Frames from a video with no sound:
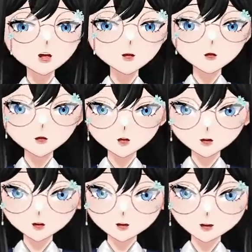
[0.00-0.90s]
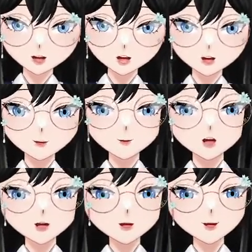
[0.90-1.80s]
junctions again
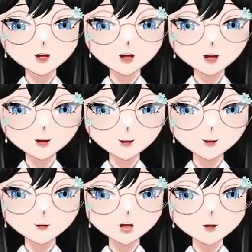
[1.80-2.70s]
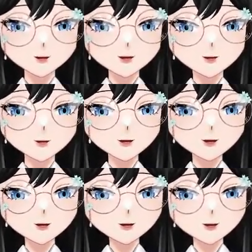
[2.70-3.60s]
maintain the barrier
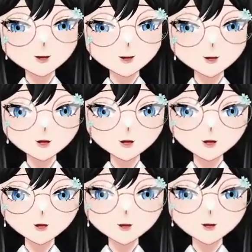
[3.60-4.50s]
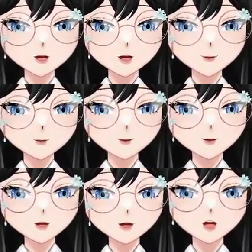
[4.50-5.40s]
integrity and prevents
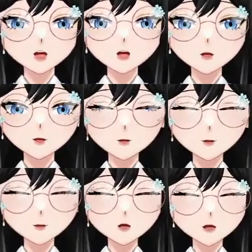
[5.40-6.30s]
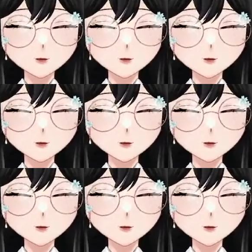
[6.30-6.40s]
leakage. Okay.